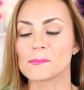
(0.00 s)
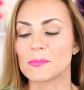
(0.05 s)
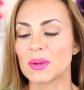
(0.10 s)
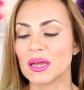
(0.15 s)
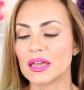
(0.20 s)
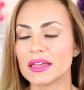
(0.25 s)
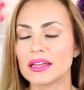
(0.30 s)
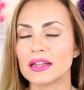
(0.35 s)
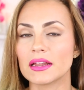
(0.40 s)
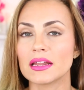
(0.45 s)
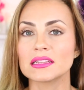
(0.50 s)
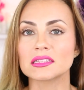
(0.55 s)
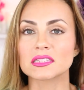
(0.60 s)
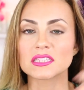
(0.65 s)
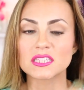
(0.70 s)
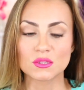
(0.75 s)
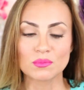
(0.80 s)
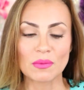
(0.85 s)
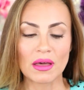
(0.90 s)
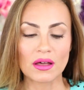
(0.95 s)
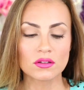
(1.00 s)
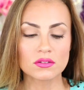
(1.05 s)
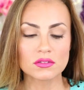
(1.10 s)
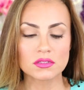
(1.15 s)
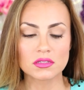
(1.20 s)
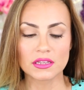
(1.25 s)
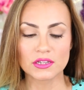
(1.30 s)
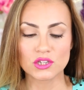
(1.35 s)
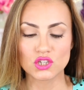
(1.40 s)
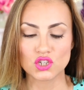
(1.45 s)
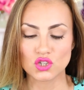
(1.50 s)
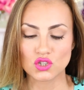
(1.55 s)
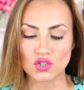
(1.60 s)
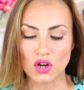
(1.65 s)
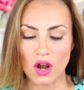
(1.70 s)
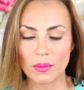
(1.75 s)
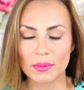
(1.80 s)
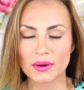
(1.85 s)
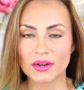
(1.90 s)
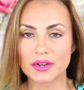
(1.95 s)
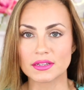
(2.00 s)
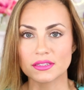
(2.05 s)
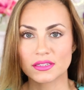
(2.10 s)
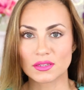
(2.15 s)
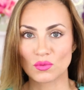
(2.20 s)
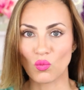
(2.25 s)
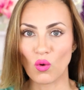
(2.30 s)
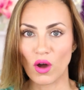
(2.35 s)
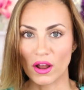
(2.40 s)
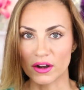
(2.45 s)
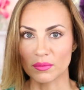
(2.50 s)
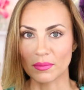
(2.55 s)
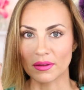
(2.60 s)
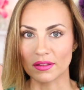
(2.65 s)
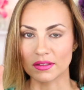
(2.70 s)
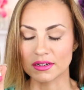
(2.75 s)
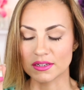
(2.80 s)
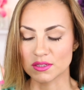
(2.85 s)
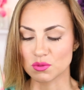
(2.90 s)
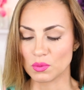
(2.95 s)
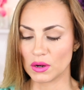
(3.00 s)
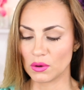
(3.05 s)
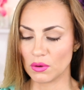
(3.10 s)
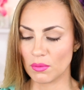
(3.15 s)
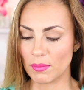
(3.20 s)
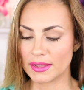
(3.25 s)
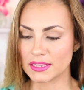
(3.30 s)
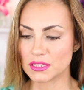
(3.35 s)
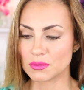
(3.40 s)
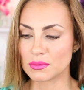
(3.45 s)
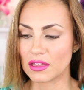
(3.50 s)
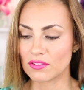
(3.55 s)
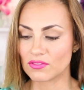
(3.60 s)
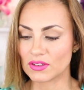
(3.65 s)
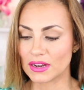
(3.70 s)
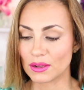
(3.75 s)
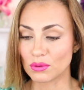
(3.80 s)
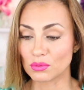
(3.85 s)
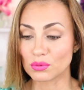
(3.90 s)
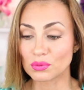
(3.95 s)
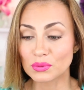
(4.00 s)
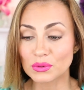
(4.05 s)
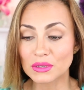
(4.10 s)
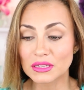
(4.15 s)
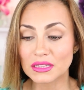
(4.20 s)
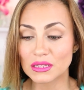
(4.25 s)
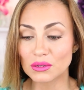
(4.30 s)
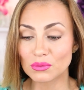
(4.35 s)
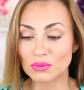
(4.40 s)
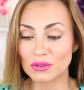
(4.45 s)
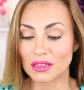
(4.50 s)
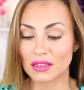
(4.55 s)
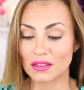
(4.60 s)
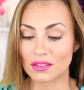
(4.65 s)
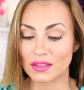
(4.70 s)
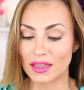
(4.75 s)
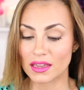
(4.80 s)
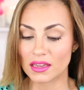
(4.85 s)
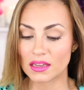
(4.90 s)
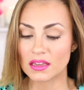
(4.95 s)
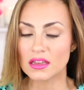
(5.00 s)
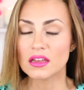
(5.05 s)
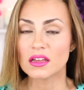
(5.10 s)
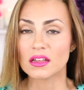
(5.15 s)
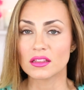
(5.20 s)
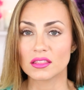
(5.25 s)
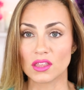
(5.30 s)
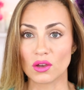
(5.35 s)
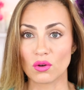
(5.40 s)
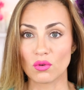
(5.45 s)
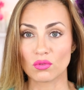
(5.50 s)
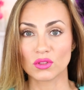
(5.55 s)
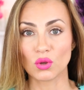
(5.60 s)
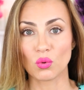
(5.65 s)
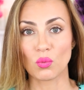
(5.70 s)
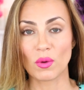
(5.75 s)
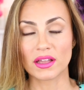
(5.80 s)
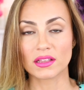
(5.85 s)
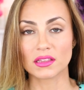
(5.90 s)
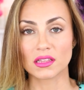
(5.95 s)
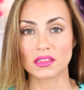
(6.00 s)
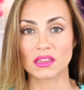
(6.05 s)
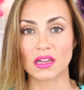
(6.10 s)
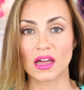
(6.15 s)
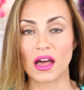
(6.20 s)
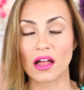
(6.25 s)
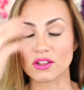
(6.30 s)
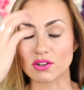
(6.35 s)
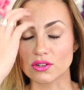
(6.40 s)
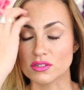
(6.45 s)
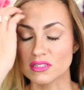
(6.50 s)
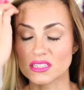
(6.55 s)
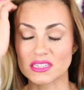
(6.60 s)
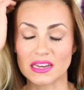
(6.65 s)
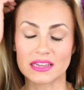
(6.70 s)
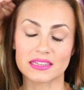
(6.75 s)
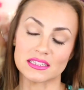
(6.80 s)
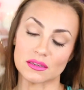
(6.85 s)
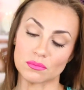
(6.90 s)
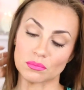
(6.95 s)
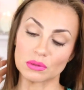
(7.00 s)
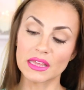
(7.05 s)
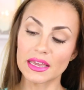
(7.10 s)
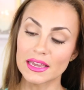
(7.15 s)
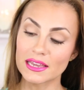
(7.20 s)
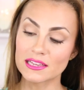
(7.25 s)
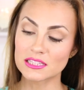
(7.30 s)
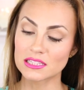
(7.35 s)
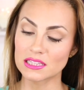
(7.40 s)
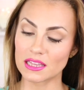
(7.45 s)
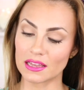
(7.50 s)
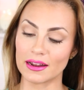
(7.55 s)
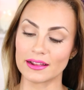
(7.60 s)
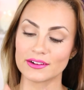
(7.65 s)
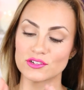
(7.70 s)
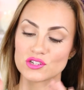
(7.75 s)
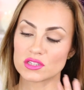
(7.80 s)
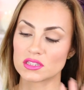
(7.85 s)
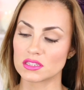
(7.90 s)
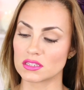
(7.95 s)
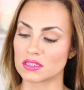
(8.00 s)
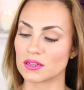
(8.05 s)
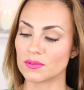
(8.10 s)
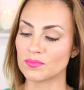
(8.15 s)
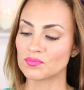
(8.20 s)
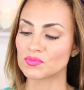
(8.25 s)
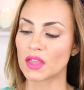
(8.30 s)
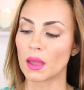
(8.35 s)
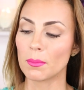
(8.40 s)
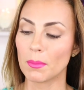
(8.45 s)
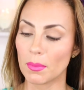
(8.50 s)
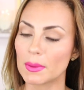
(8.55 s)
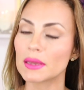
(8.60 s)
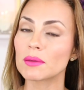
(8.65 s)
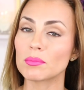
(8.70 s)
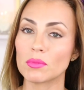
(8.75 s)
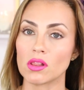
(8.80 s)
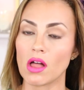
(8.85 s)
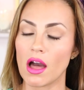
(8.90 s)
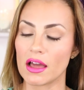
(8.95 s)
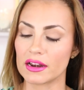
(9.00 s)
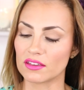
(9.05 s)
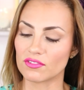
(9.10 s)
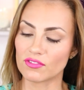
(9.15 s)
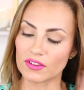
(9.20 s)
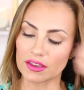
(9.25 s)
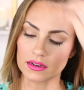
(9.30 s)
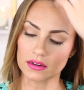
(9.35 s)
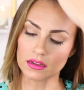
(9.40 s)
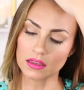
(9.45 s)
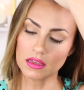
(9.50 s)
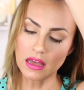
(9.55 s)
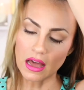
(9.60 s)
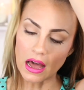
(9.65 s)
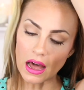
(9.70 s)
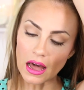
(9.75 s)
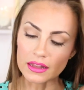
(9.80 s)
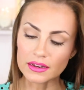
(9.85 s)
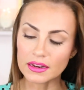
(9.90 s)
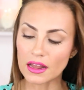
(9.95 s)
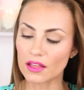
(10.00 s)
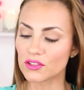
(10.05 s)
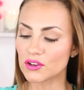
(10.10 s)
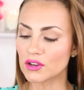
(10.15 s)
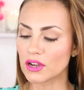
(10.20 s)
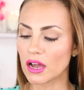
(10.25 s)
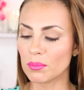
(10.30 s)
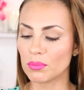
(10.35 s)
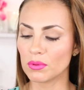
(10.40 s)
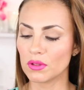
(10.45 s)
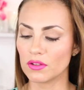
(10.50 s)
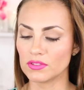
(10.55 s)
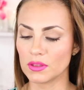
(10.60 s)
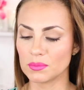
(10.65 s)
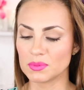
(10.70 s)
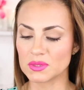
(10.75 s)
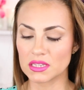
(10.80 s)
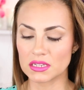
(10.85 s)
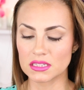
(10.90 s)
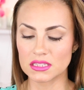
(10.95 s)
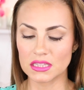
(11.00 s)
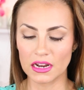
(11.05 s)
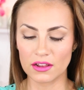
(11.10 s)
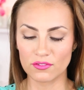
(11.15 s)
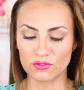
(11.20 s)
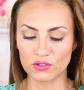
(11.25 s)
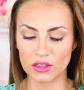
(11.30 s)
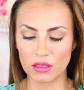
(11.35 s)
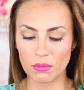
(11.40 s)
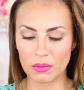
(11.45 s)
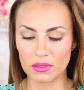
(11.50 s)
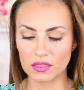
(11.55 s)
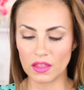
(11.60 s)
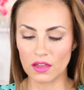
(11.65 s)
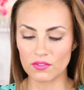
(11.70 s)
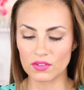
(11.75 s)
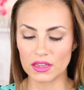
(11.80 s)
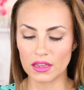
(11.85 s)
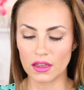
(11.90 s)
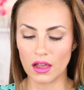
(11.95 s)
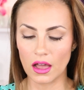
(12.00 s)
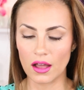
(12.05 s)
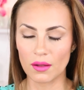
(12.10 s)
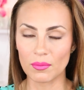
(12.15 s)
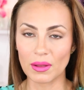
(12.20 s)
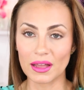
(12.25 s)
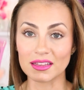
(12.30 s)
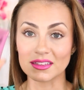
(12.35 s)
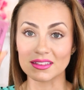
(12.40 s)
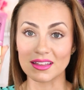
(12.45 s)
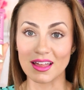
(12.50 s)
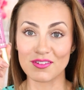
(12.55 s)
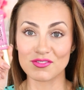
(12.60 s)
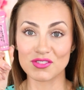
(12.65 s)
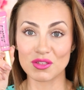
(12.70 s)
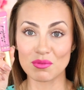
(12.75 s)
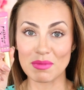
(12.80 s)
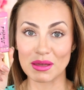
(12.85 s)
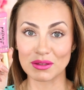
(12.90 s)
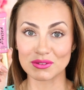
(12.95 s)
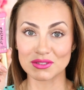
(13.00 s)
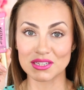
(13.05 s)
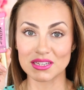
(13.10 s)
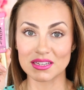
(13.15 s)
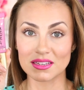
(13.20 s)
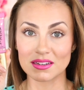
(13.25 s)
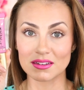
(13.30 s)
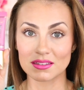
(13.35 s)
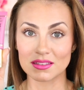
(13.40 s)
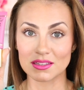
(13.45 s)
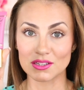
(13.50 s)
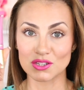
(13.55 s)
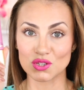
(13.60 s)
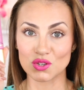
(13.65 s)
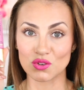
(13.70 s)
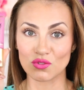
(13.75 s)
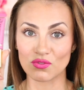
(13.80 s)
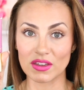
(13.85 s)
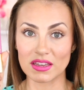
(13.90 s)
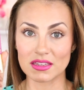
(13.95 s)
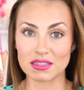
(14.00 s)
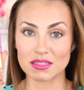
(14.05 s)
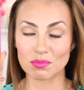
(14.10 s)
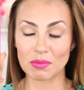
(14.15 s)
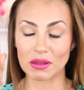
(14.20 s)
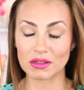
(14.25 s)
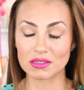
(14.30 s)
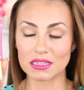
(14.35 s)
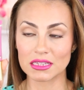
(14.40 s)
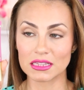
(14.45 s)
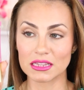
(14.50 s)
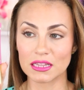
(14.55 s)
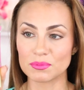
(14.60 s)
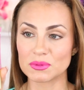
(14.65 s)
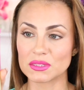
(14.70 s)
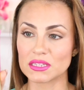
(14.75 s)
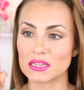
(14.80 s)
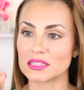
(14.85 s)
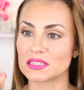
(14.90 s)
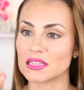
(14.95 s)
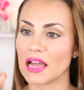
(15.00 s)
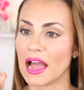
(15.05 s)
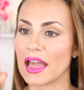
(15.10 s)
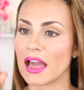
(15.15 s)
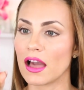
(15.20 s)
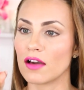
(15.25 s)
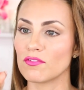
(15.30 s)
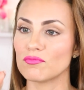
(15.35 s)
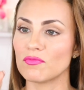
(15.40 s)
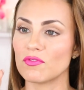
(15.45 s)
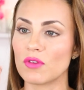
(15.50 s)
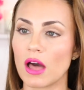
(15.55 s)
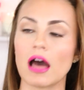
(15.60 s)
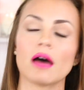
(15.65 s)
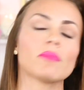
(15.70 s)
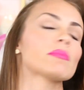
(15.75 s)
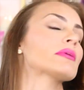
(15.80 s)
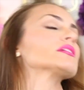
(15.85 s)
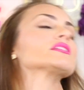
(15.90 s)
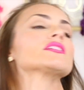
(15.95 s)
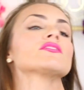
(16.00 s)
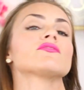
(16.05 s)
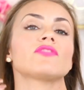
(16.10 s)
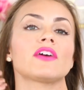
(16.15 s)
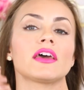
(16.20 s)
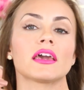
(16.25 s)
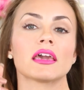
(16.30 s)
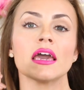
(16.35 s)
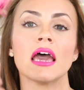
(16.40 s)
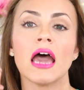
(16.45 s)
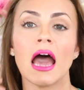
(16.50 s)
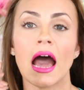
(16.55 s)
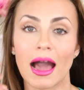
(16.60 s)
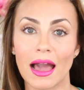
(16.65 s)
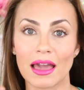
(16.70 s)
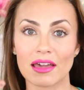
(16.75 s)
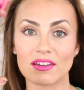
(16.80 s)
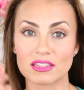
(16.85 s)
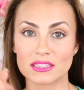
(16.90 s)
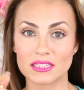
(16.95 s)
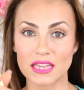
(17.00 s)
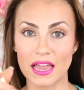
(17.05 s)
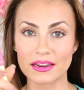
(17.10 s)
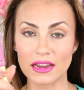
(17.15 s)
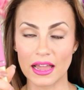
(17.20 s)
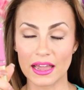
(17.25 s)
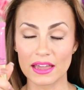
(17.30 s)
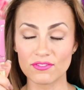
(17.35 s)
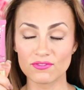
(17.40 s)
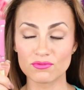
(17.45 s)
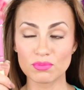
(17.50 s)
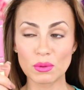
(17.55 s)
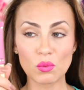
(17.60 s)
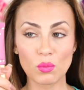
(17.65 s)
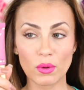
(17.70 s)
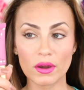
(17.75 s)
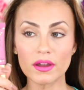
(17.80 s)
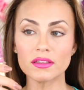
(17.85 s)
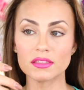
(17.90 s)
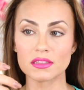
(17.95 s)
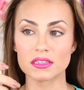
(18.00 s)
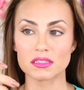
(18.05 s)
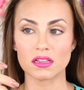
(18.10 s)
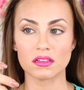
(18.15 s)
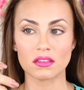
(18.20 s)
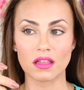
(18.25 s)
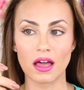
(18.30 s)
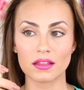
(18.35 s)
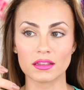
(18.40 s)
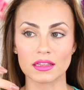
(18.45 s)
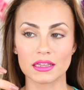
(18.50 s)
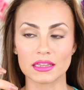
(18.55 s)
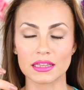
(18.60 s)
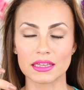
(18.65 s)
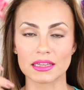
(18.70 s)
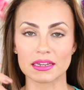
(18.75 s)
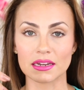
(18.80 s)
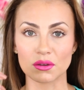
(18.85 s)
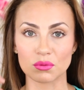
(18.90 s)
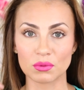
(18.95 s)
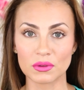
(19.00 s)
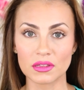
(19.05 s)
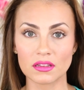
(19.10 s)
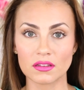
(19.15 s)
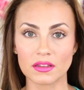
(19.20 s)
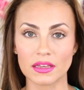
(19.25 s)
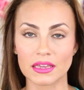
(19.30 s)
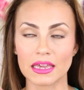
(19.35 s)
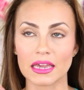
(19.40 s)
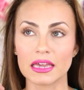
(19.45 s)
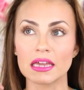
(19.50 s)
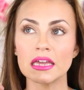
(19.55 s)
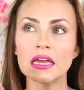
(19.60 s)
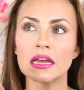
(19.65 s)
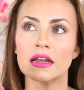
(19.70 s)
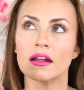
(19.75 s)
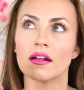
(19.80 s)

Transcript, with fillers: But it smells like strawberries and watermelon is what it reminds me of, and I really, really like the way that the color stays in place, and I'm a big Milani fan. Another couple of lipsticks that I've really been loving, I love the Too Faced melted lipsticks. I have Melted Fig. I've been wearing this a lot lately and I really like it.